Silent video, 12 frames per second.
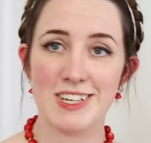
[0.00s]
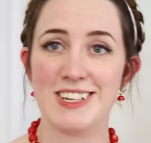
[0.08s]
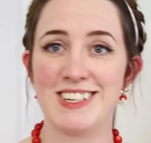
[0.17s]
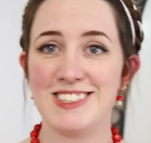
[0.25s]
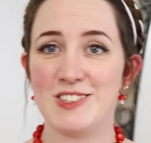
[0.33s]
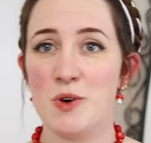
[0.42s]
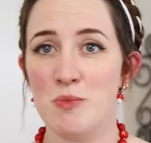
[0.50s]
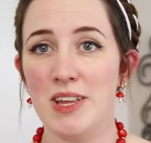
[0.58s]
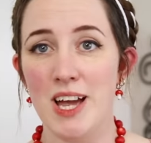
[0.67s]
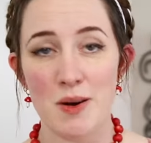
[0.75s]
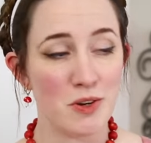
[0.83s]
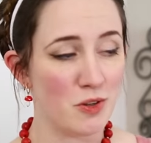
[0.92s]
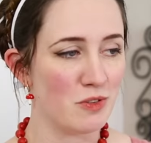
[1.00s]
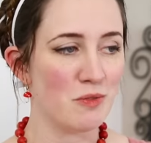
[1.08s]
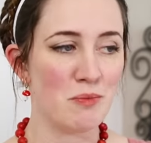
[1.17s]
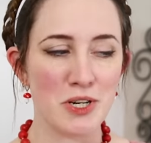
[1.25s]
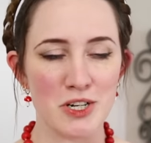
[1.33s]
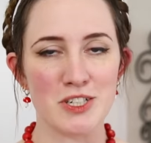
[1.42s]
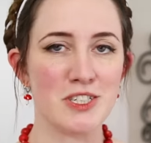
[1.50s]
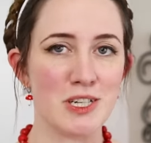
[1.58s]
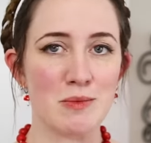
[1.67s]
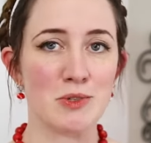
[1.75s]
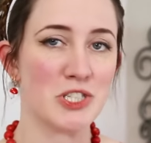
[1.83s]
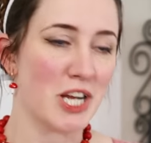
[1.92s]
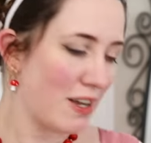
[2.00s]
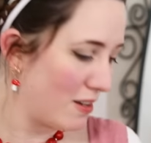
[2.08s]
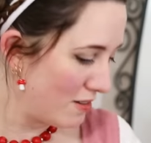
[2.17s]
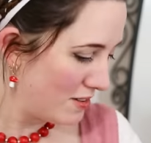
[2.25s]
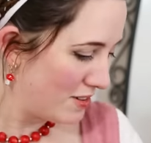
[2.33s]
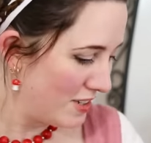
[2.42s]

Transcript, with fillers: Because normally I would use a mirror to double check.